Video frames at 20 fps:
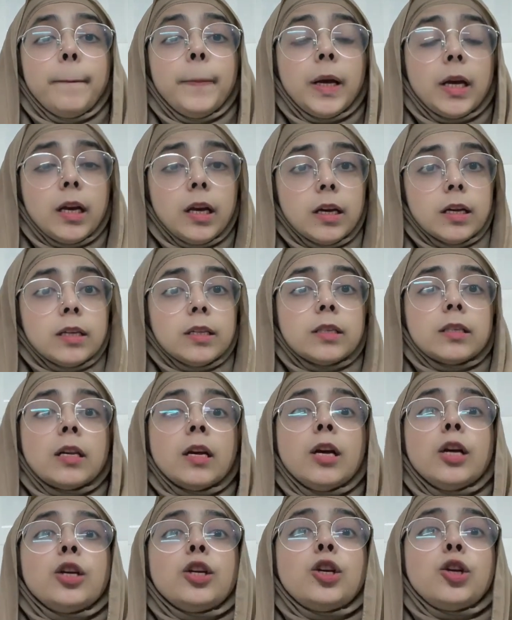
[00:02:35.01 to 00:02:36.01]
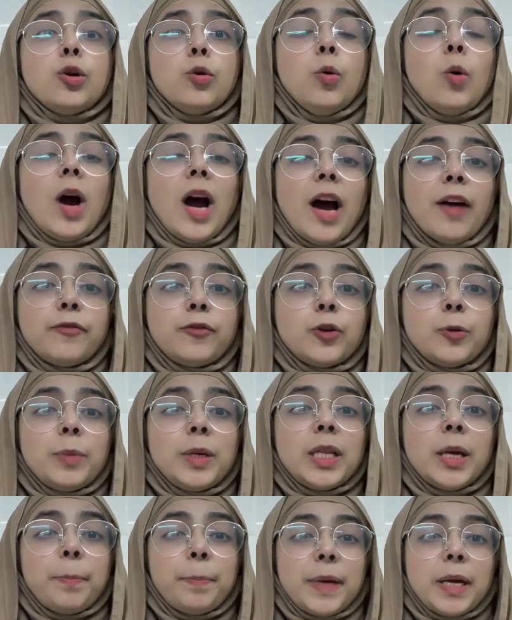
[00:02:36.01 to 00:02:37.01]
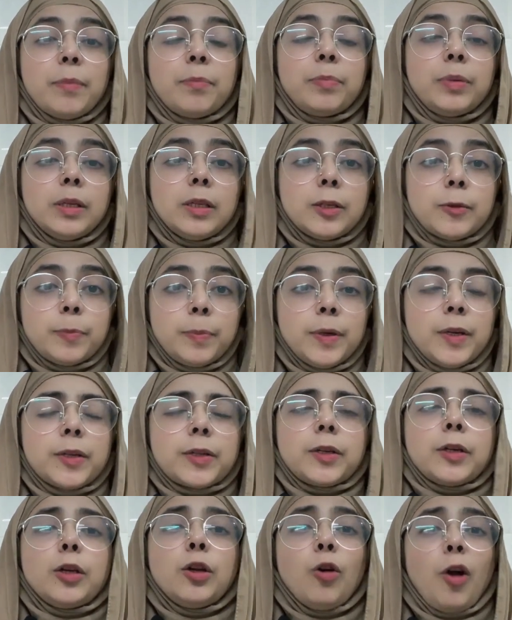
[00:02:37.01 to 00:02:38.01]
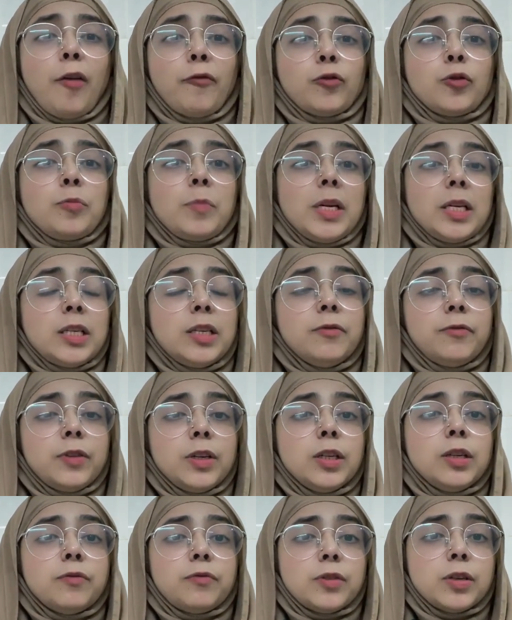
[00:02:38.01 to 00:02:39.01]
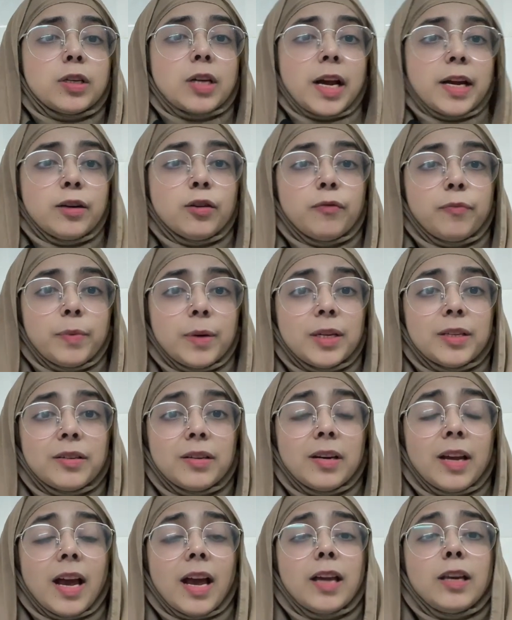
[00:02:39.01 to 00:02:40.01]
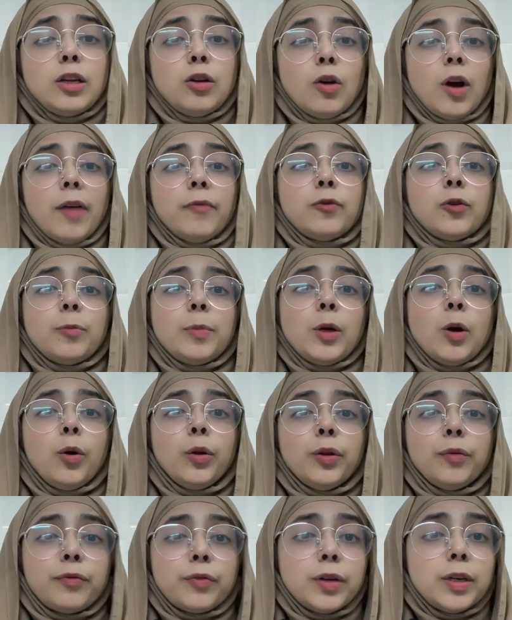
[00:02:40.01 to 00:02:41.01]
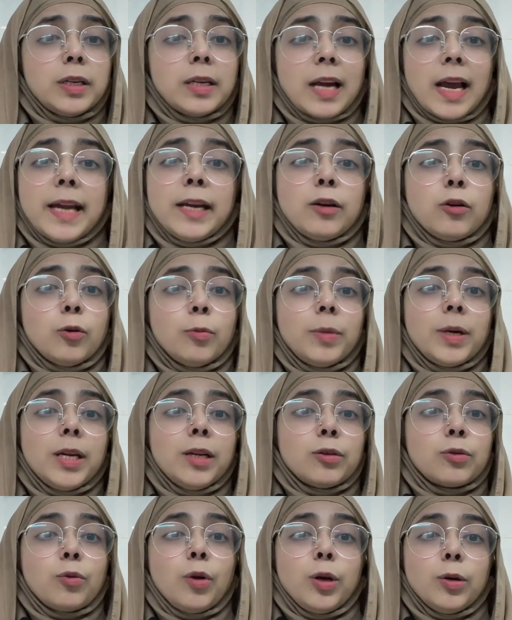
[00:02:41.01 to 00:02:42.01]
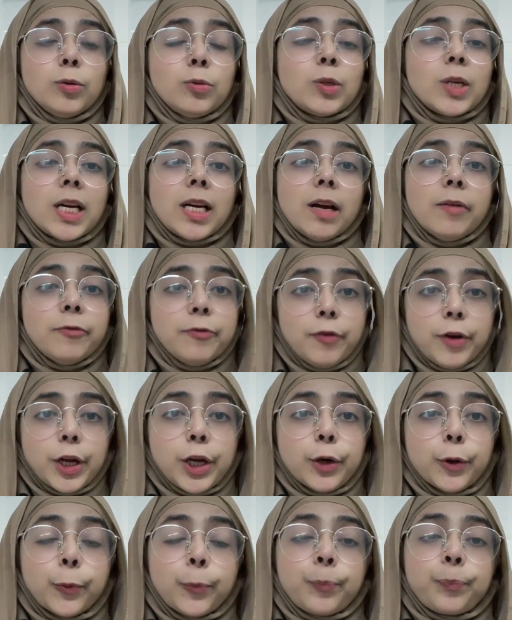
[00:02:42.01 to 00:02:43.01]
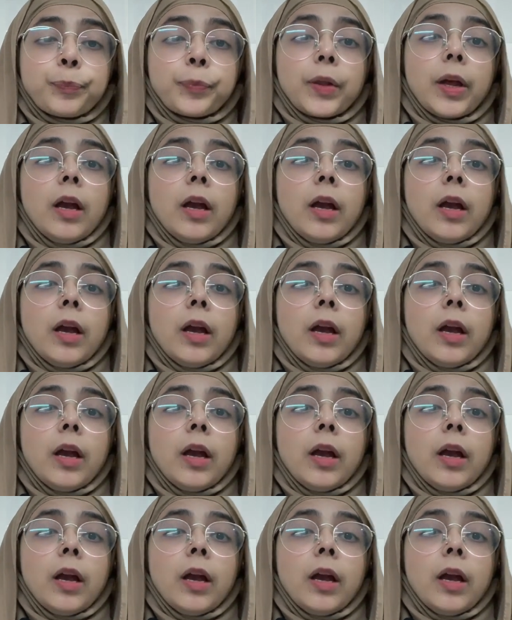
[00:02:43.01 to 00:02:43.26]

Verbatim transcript: because you have to be the people's person, you have to meet different kind of person, and you have to be on the front line. Nobody is going to take up for you.